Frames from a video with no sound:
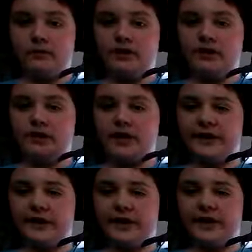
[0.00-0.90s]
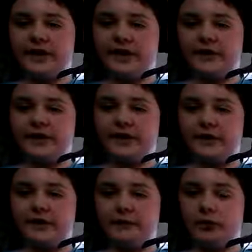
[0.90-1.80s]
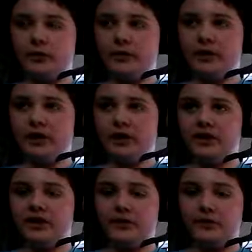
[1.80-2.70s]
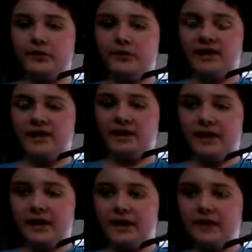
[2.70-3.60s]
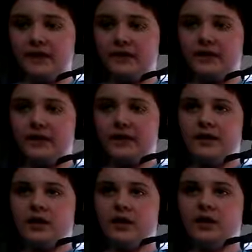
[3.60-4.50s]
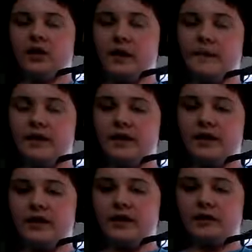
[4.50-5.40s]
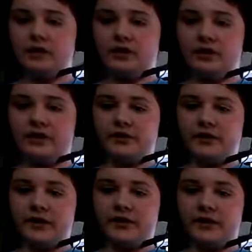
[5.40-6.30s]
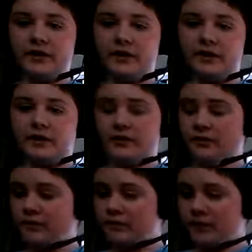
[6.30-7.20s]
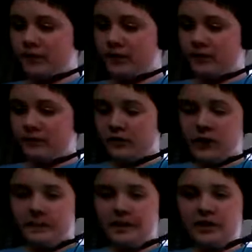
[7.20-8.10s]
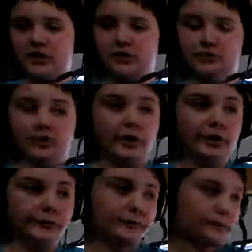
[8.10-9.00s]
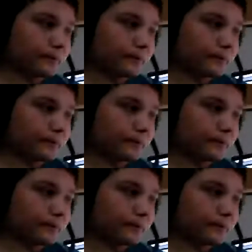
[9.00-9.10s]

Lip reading: these are kind of like testing out the formula, seeing what you guys like, and comment any critiques or anything in the comment section below.